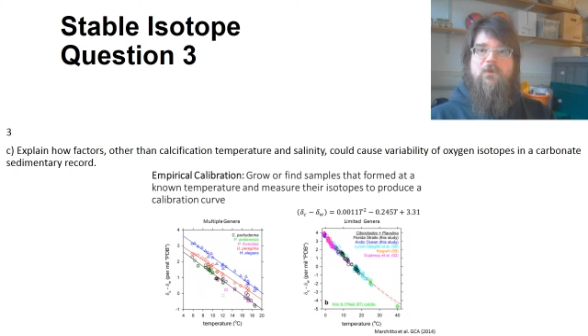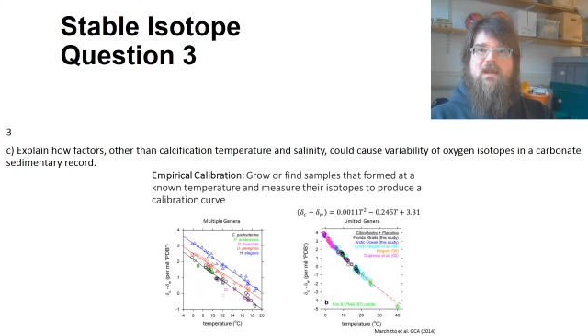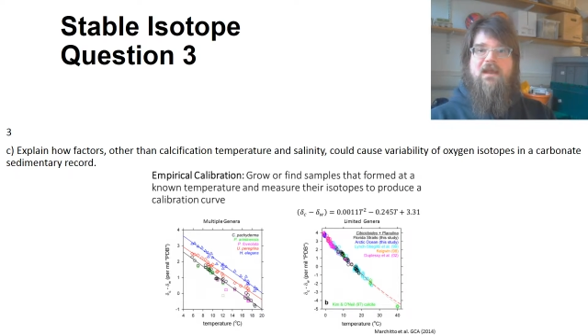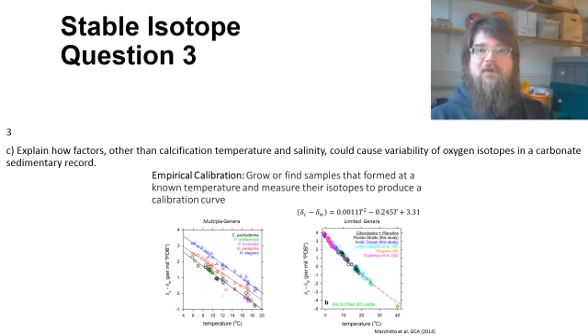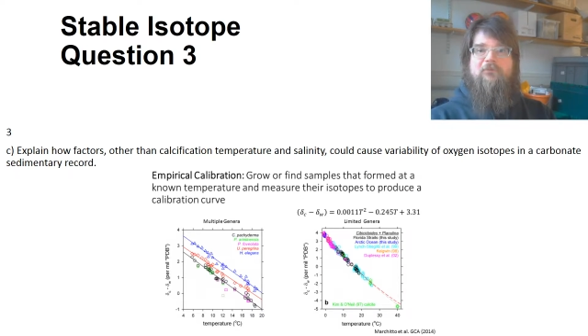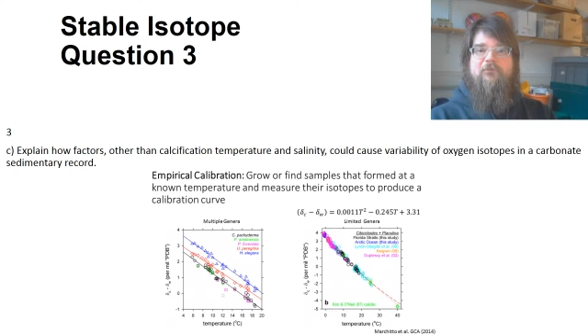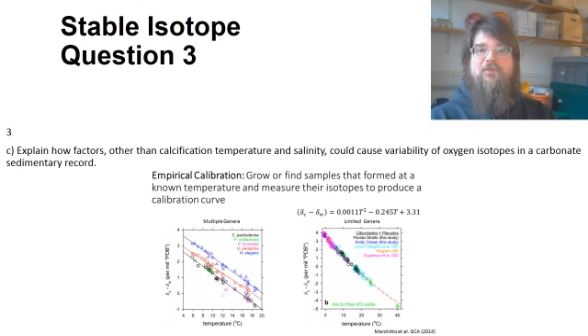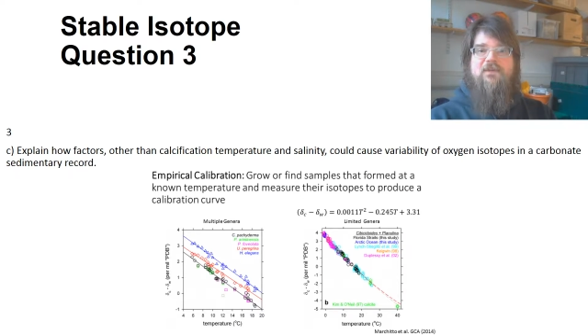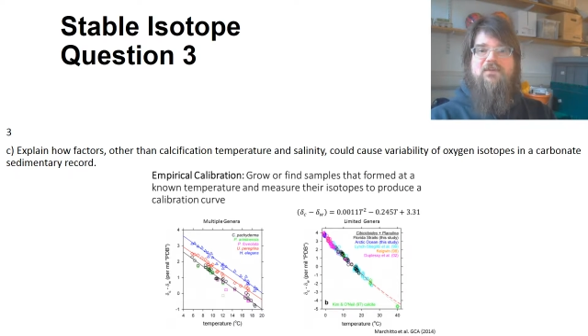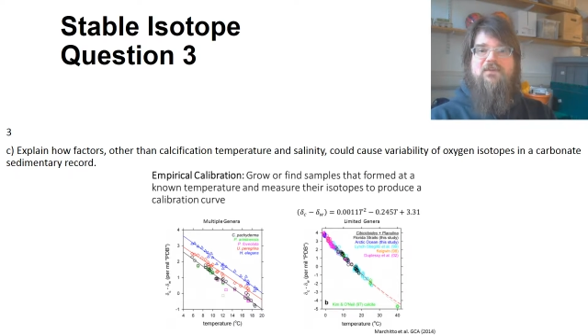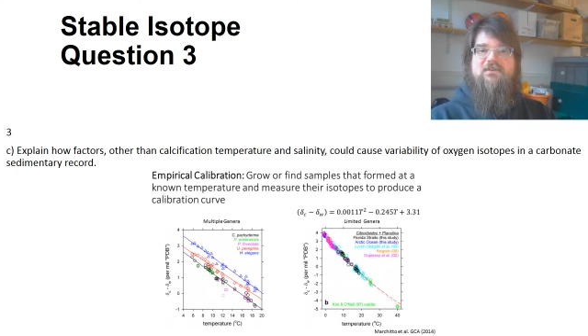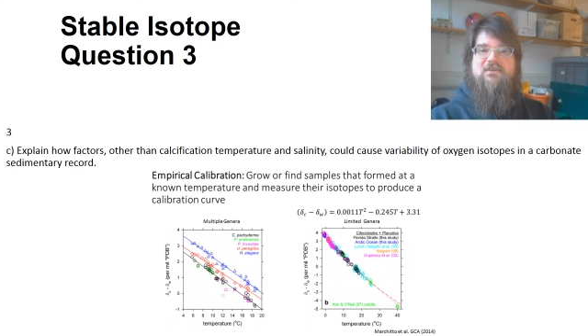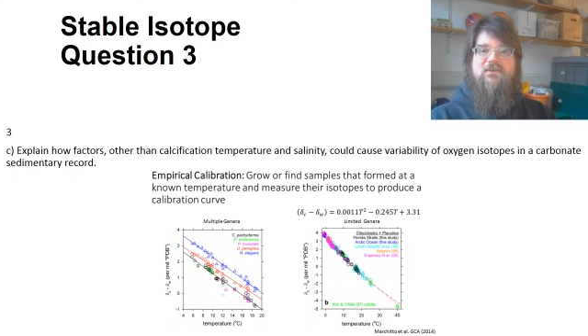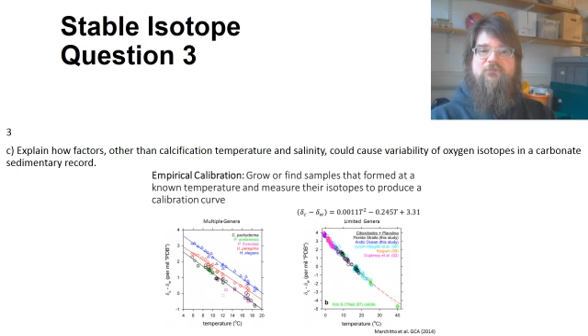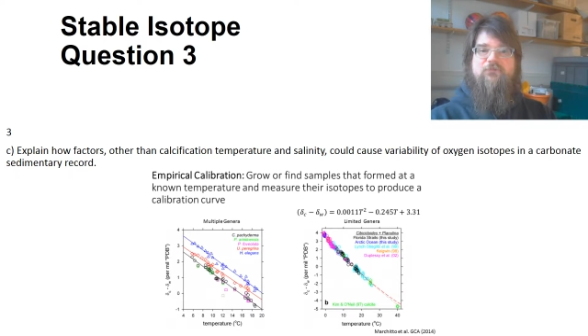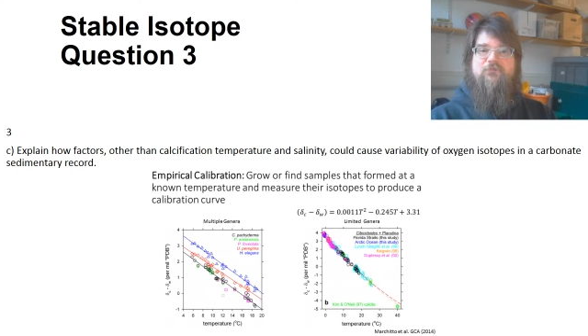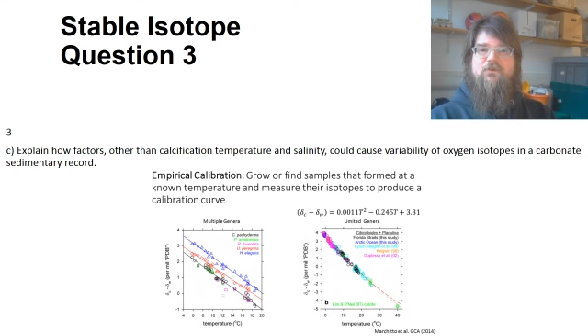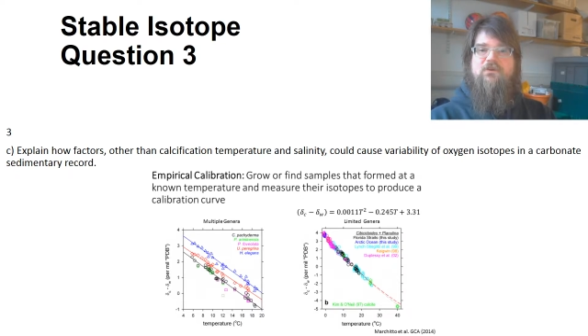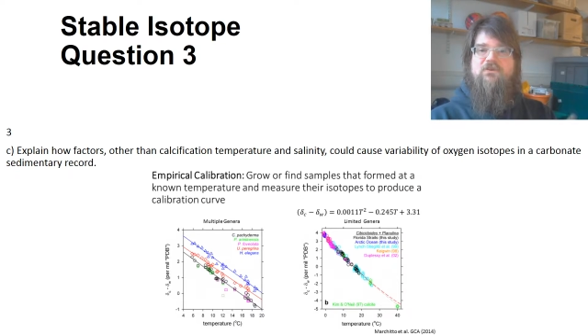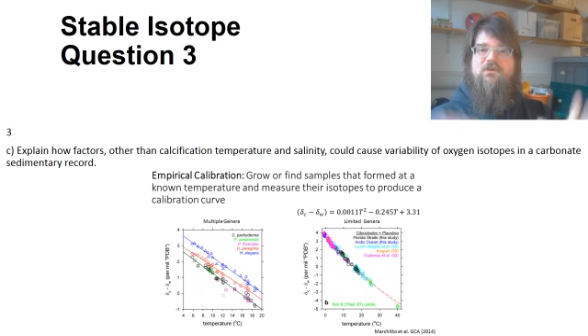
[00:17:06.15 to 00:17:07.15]
we have these
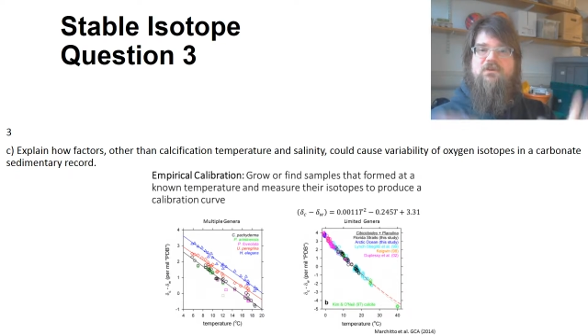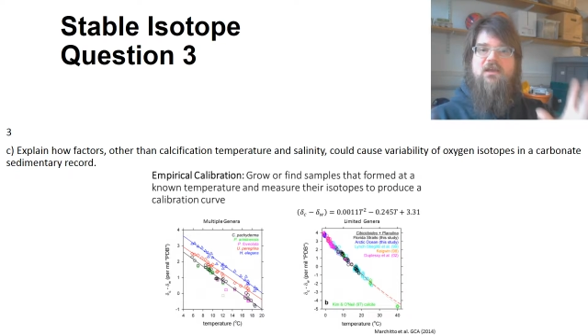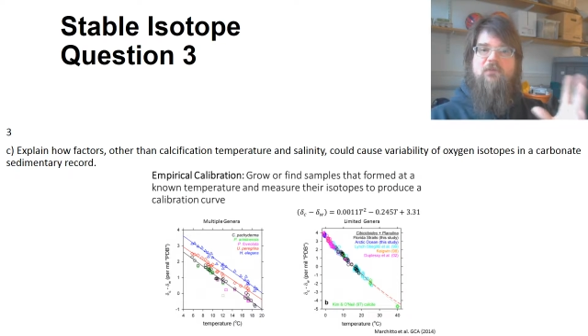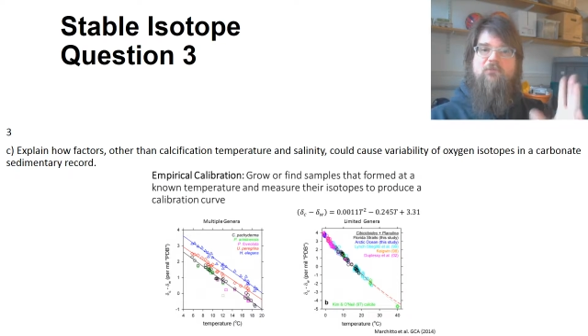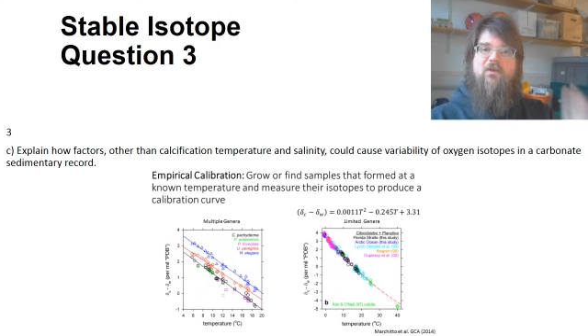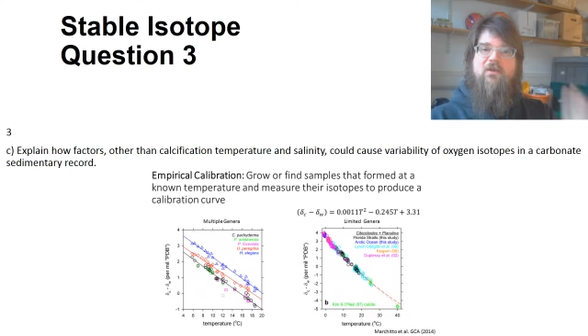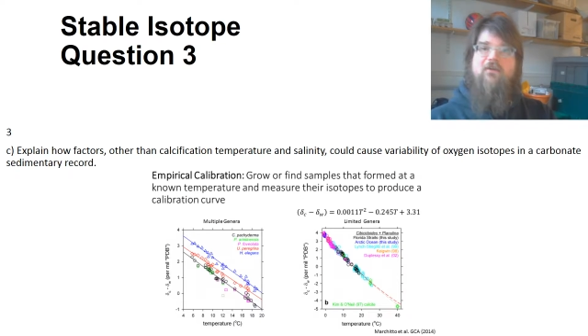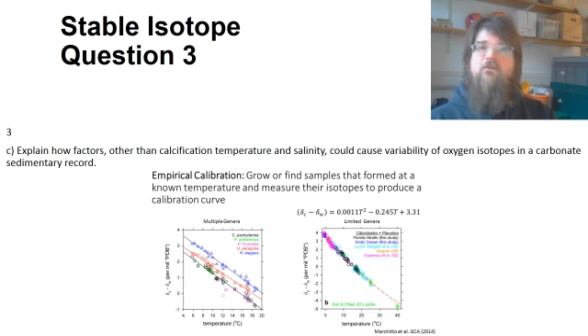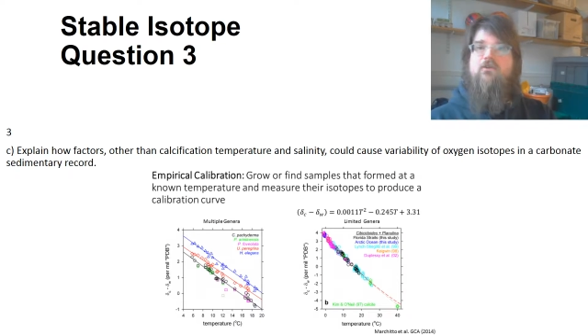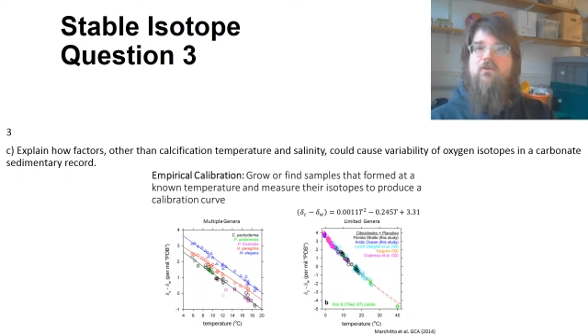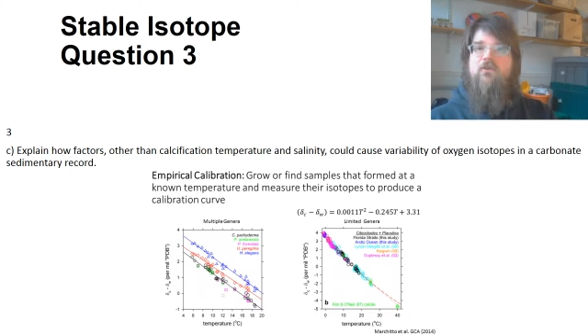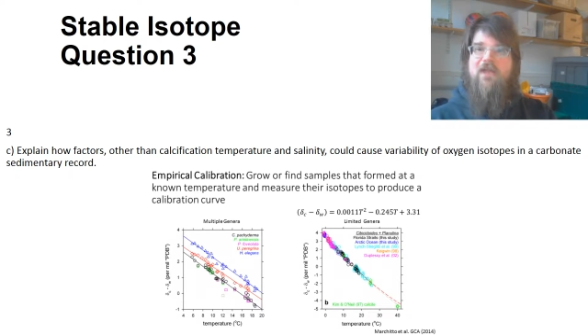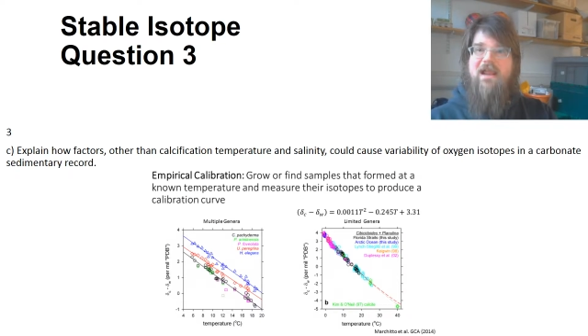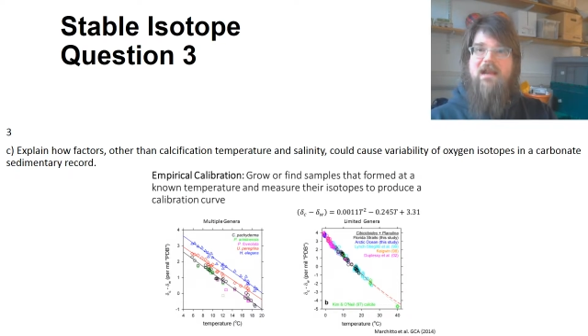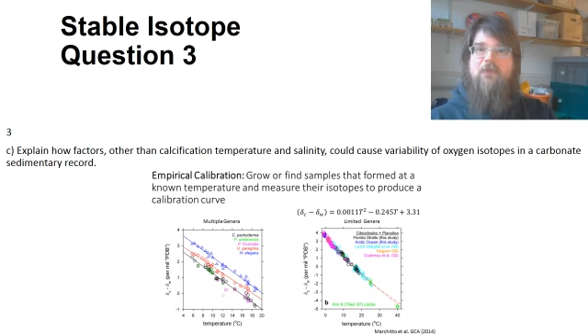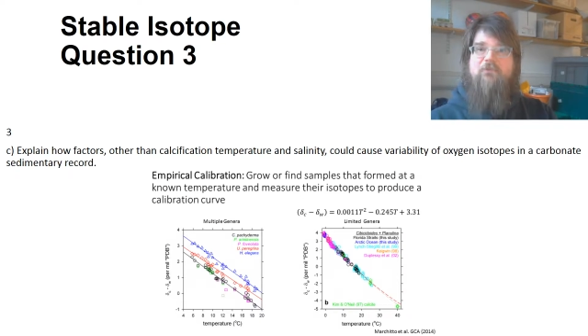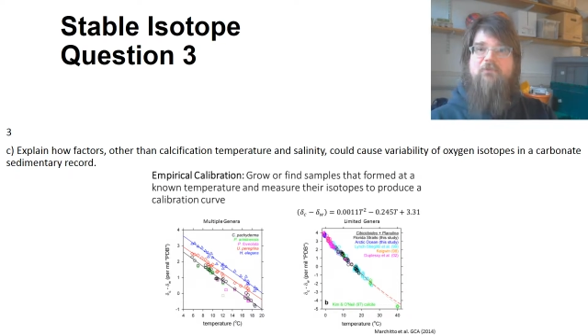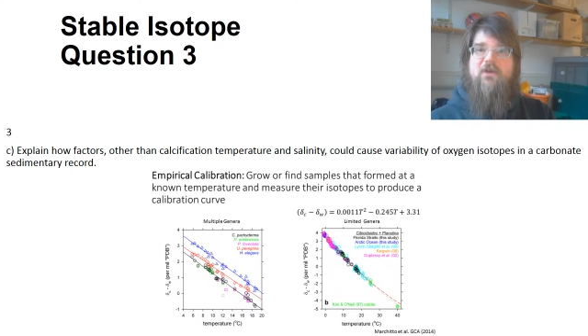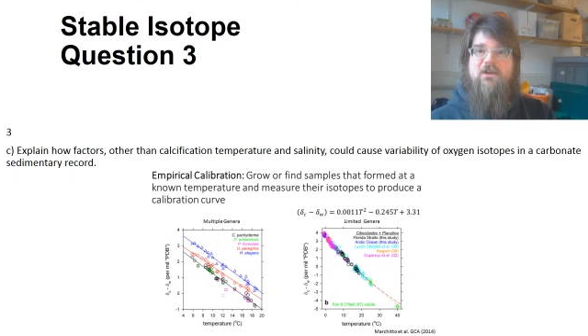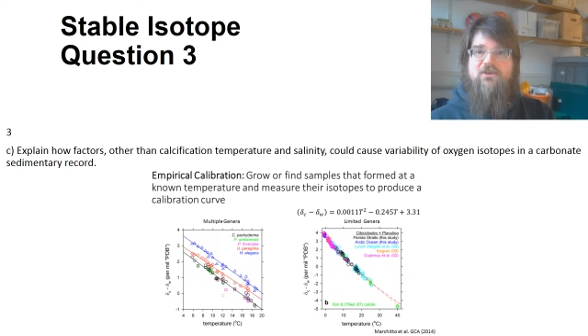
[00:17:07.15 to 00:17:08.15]
different empirical
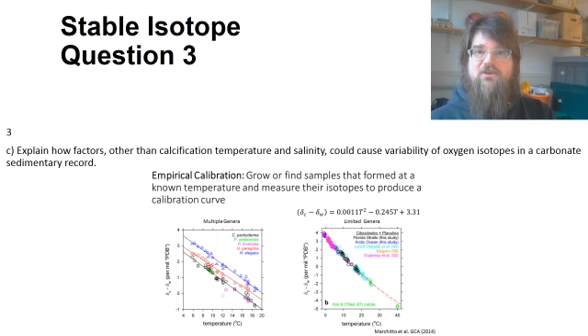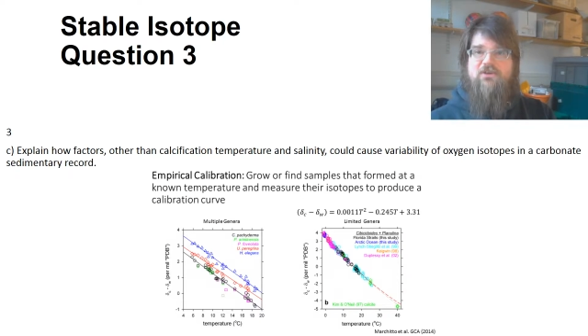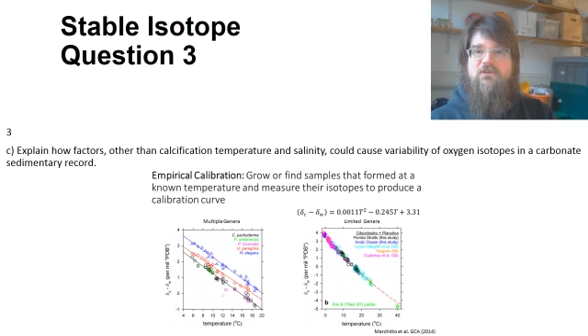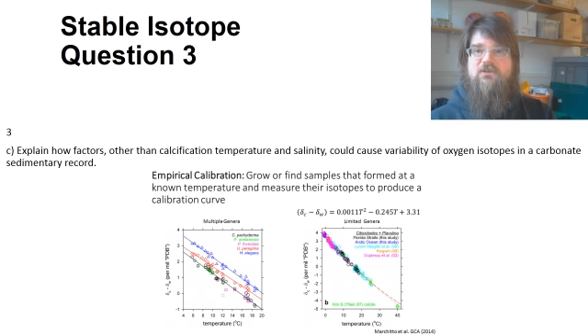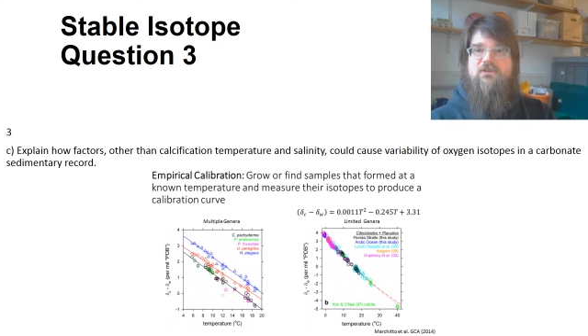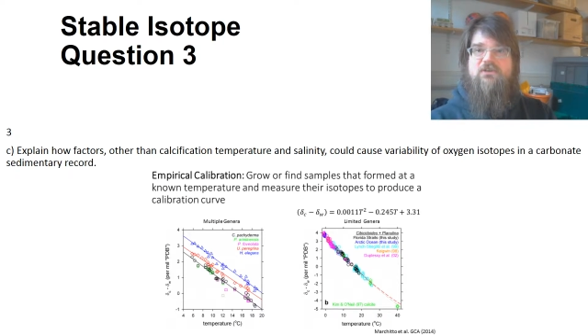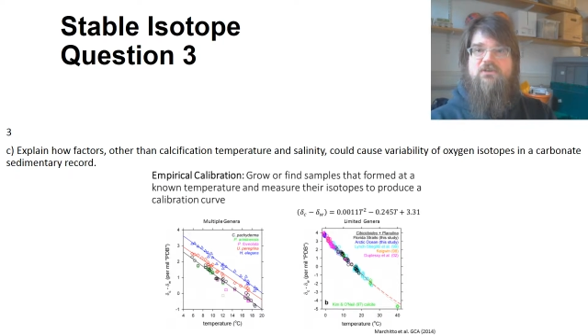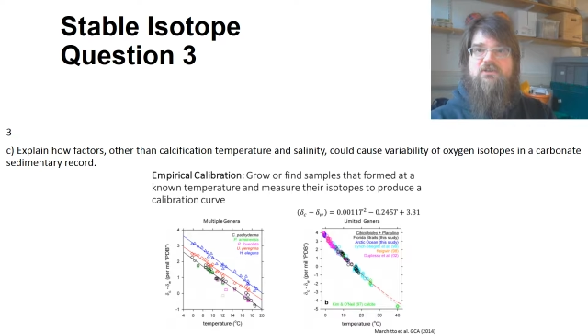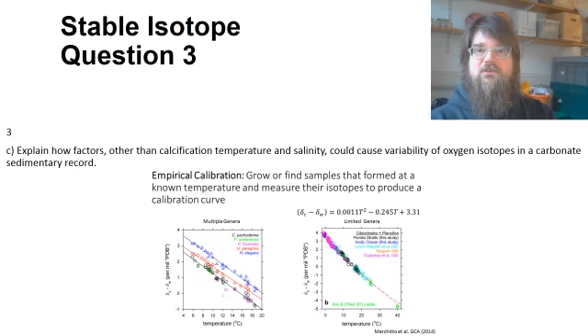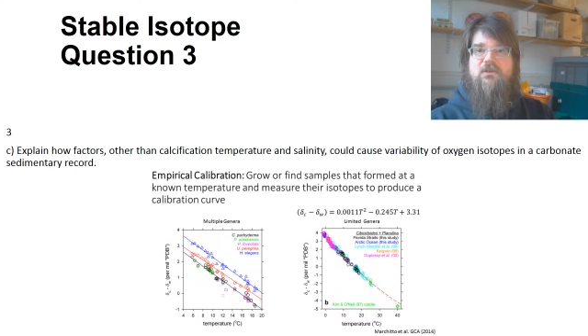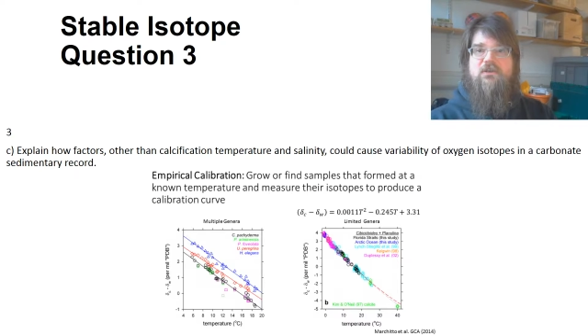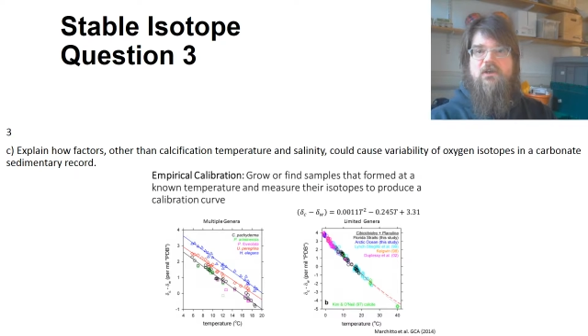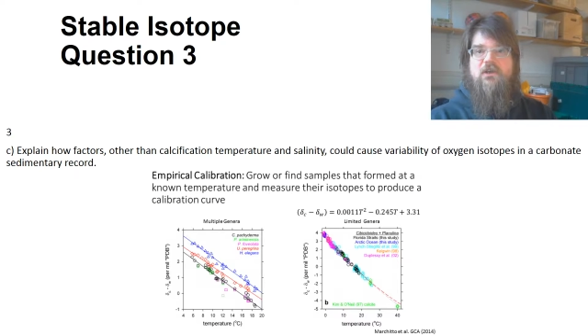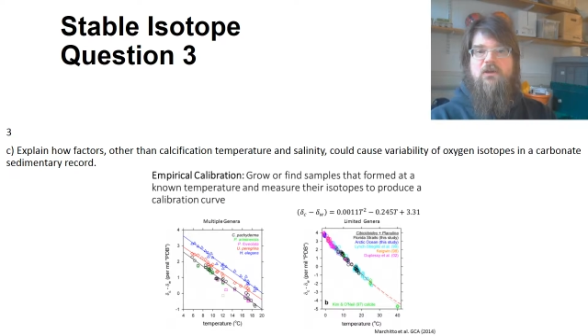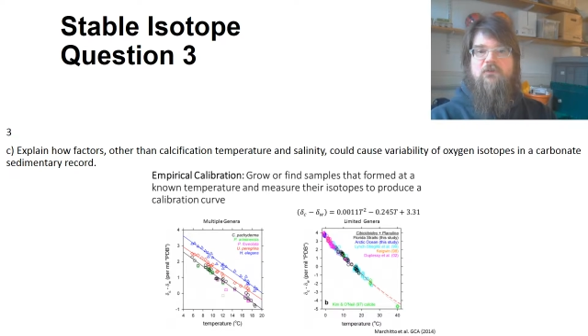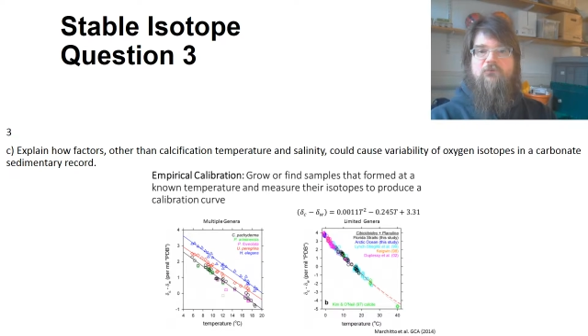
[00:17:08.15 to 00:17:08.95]
calibrations